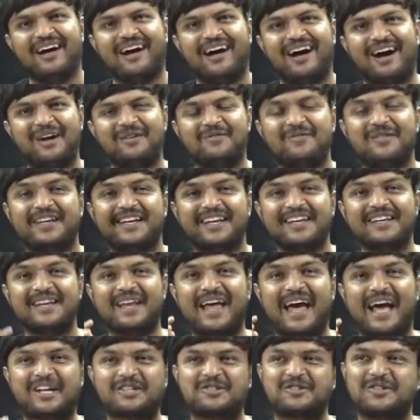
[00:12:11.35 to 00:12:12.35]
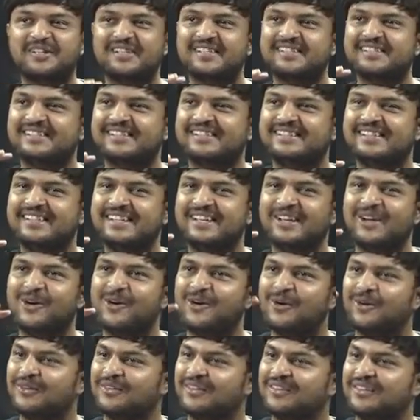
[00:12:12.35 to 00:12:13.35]
And we can actually see
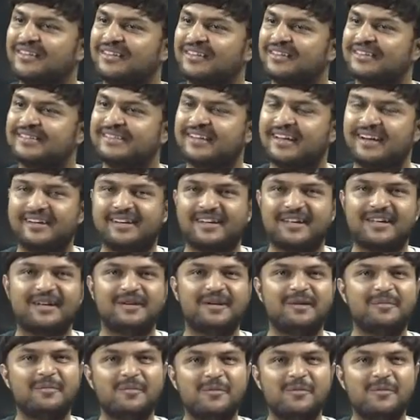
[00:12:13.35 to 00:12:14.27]
on certain